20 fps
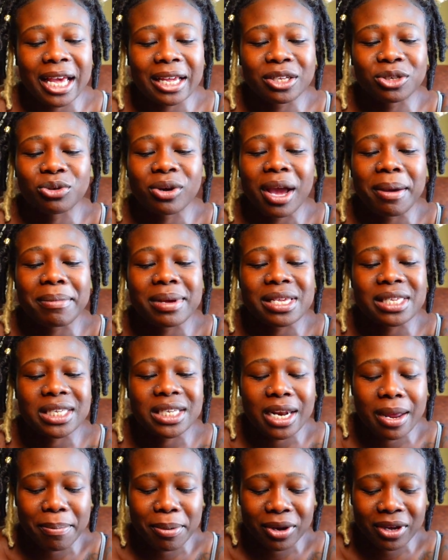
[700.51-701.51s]
but like, you can't
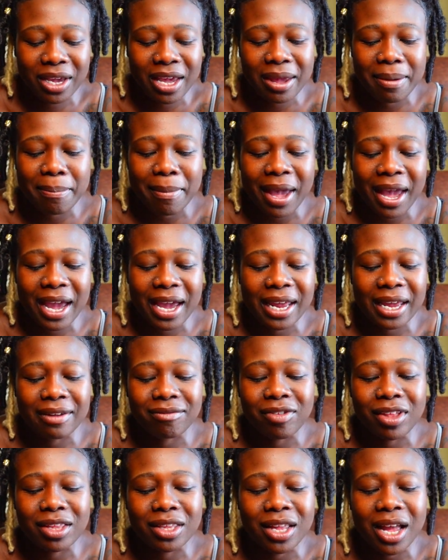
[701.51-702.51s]
be sitting up here getting
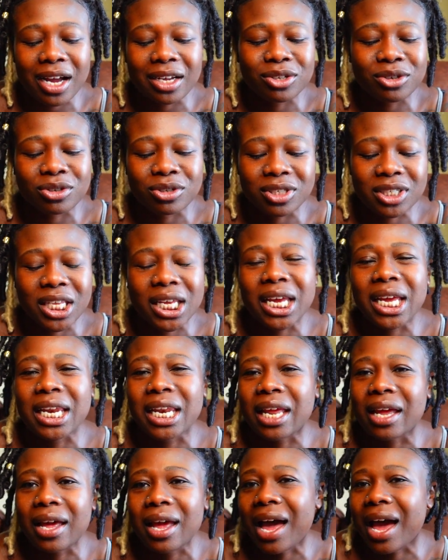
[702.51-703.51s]
mad if the doctor
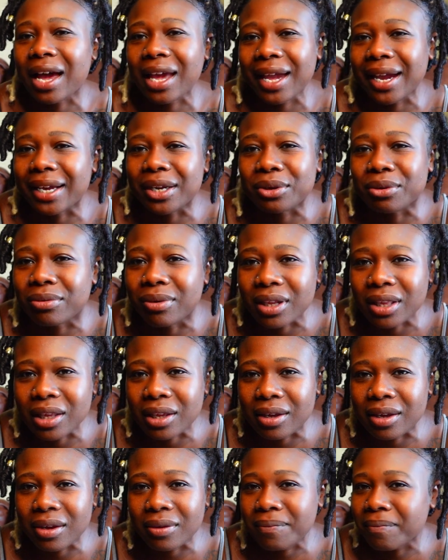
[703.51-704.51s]
said that I can't do
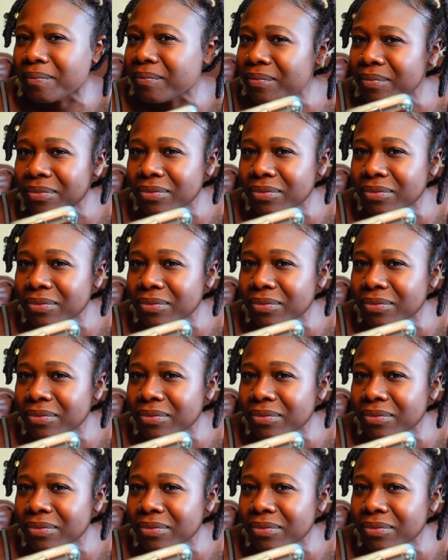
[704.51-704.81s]
nothing.